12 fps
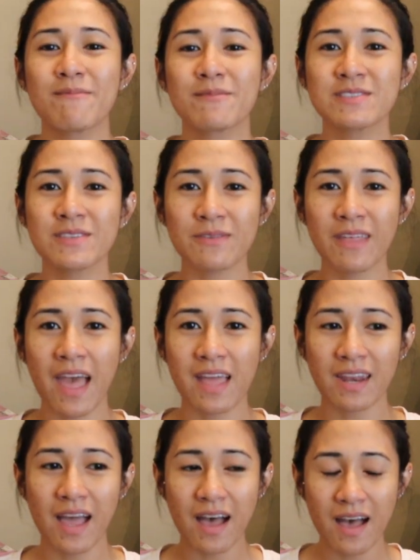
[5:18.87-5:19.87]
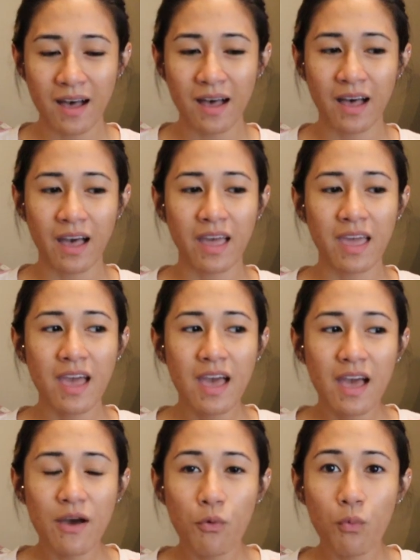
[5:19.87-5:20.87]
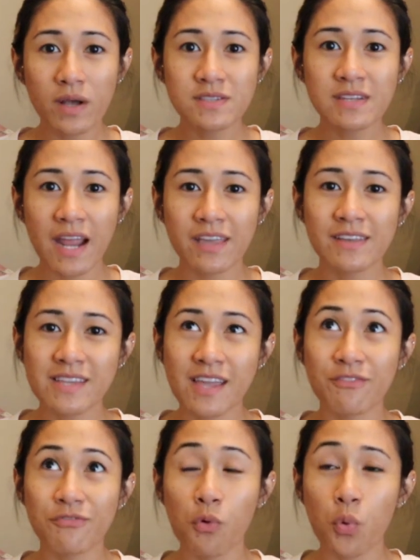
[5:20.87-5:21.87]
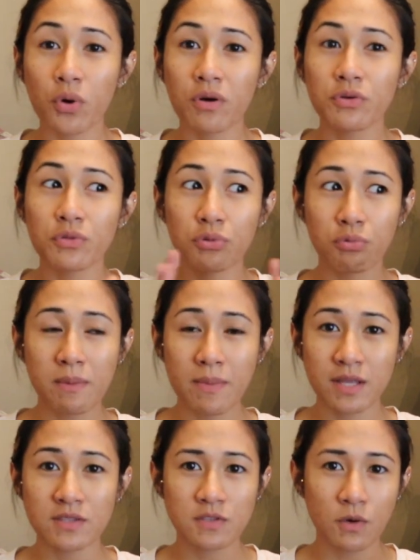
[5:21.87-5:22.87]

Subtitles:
So then I was on Accutane for 3 months.